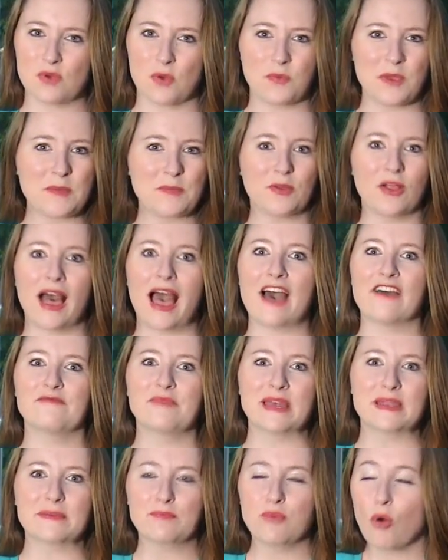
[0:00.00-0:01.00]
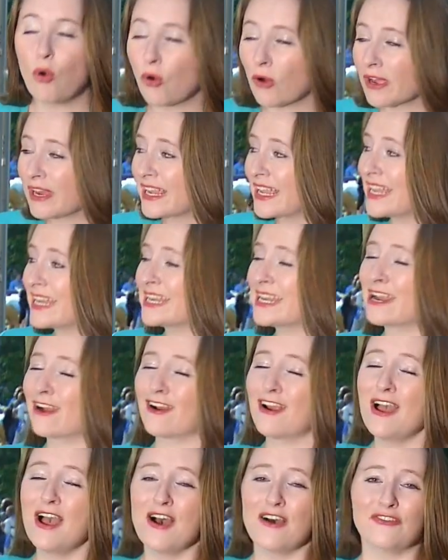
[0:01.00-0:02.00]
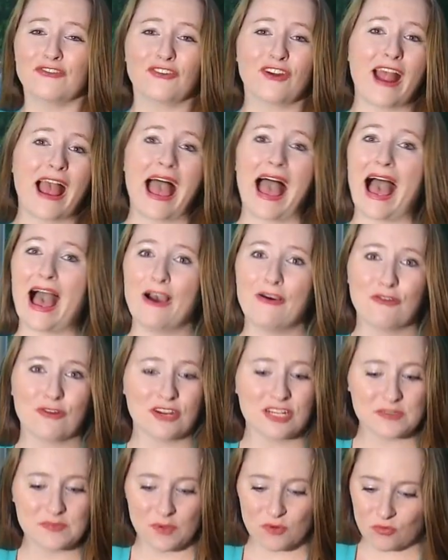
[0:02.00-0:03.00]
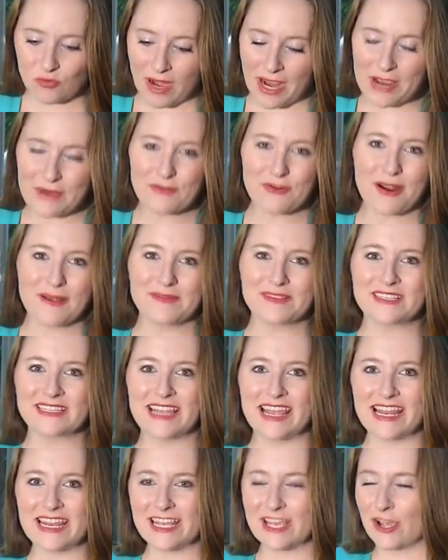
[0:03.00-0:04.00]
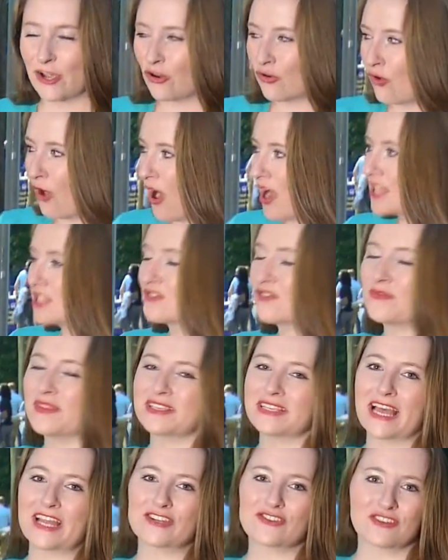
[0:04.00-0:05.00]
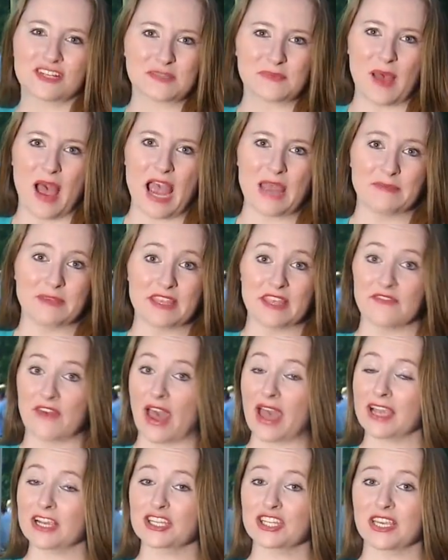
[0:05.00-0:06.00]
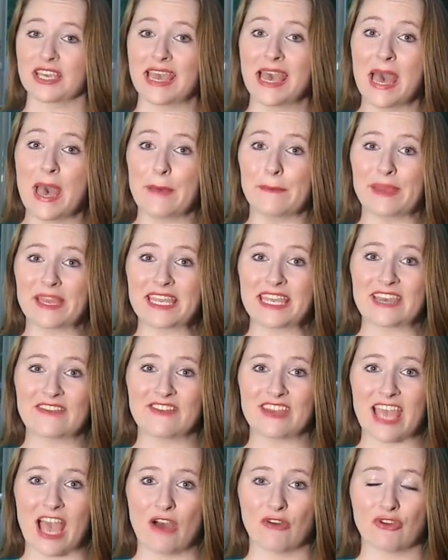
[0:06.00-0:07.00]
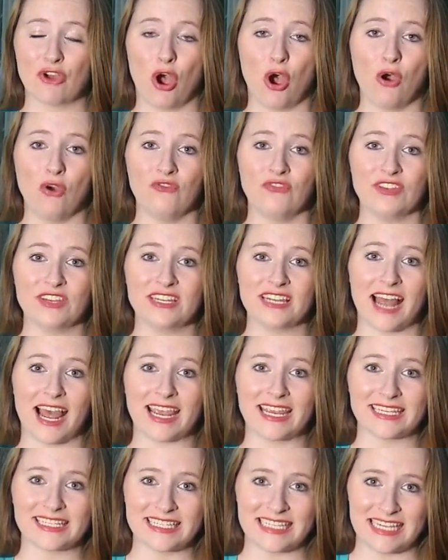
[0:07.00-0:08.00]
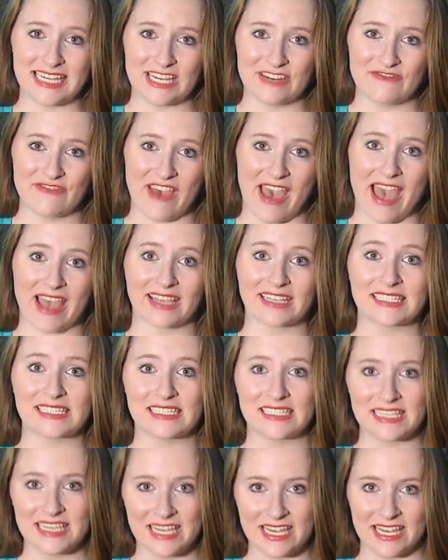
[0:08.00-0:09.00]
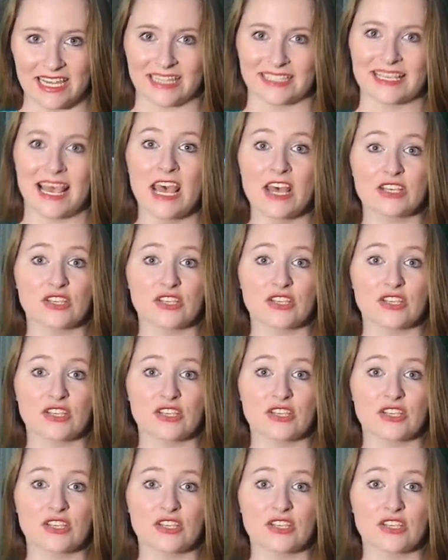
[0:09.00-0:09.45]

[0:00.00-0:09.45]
Well, people have been pouring in here for hours, but right where I'm standing across from this entrance behind me, they've actually been giving out COVID-19 vaccines.